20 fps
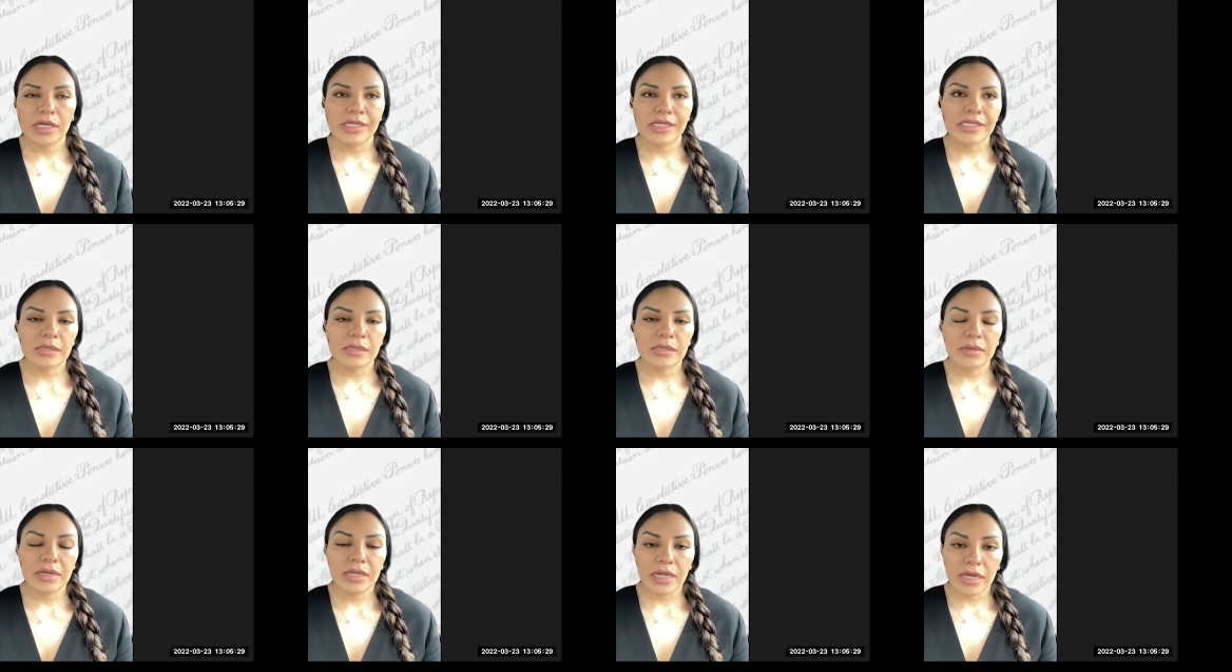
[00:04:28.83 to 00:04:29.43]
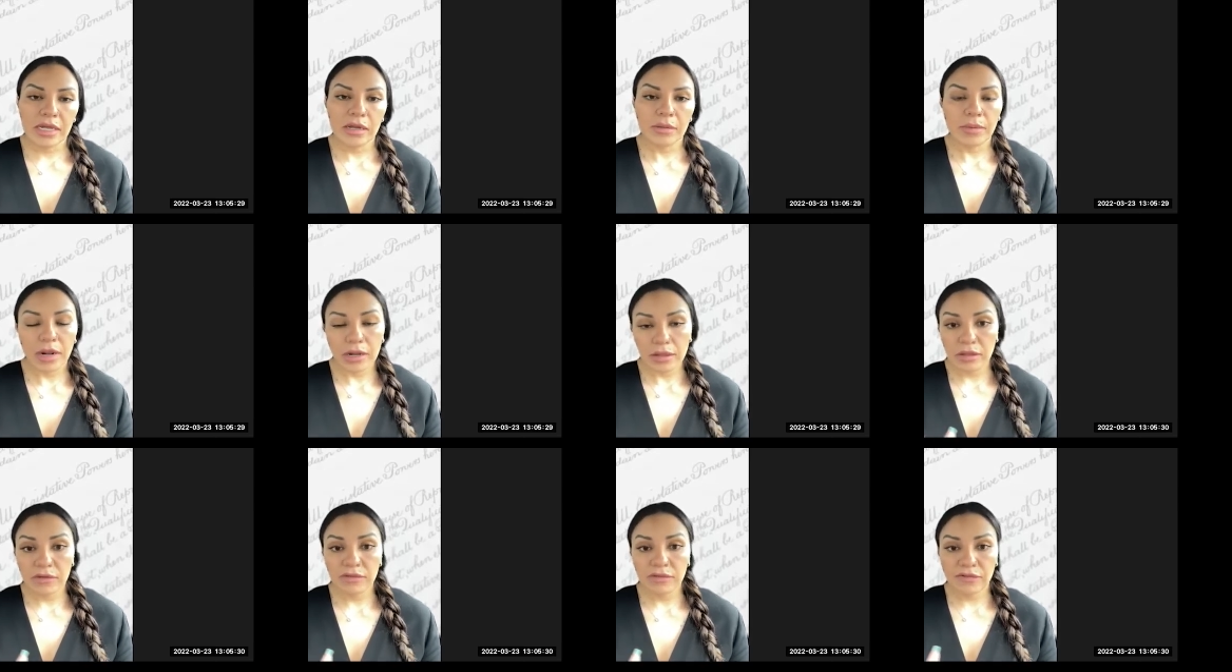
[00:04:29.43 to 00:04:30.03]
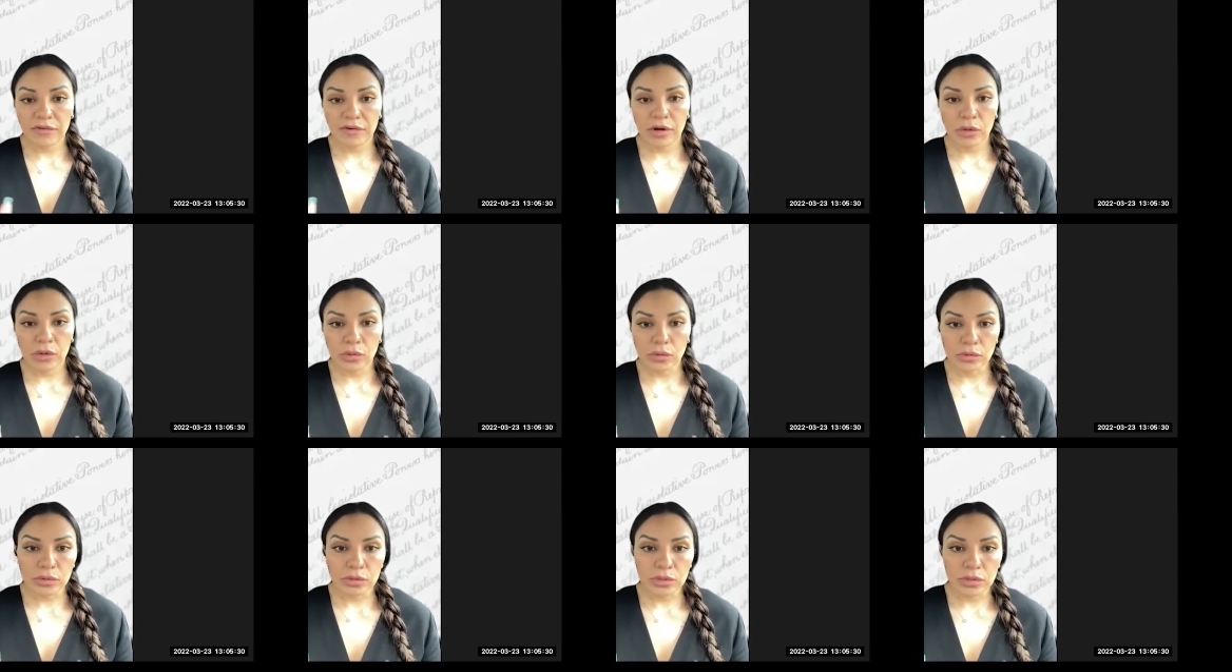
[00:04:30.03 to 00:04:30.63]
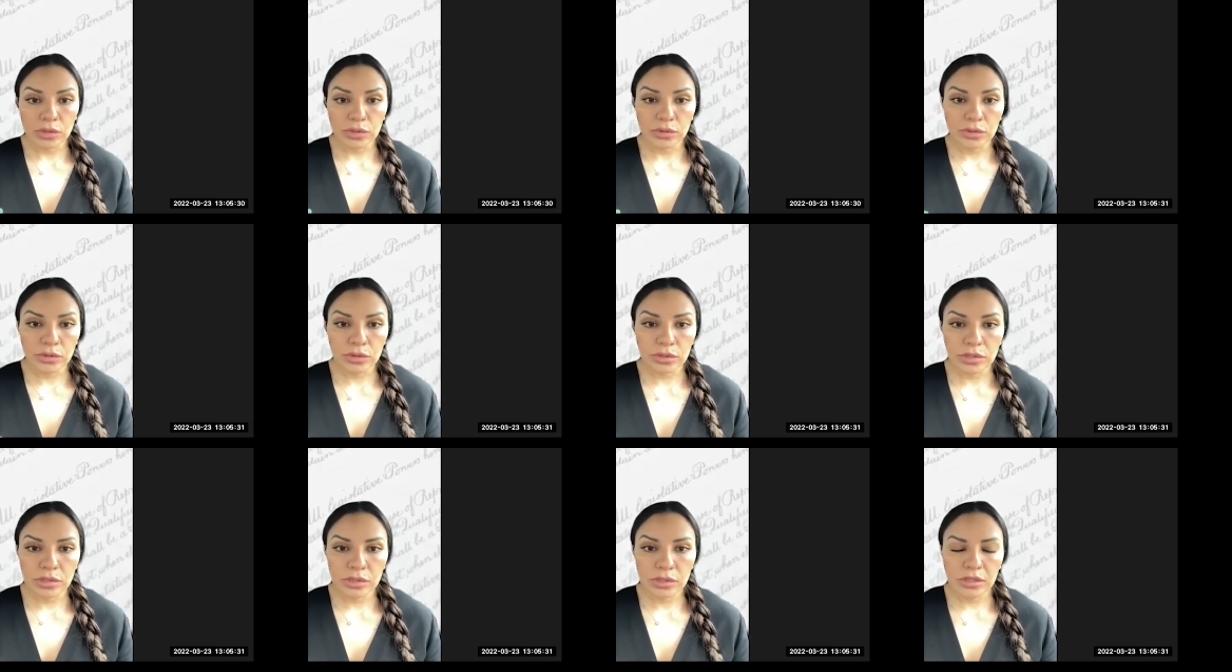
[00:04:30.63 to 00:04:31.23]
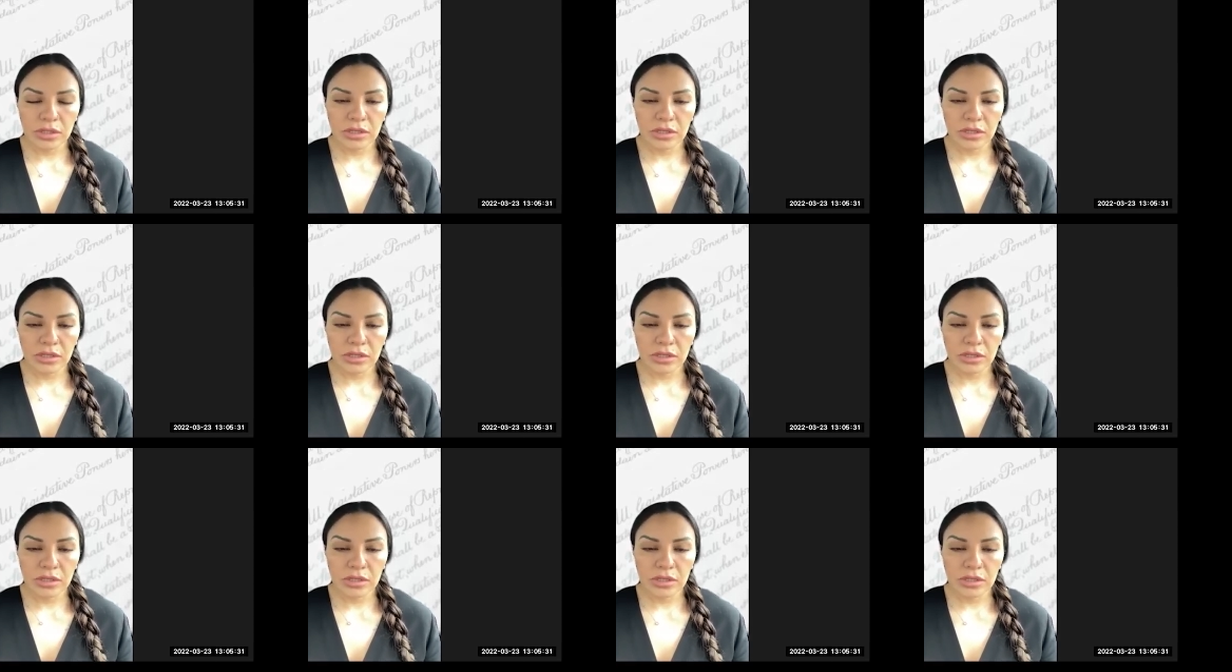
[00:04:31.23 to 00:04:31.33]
intimidated by different cultures,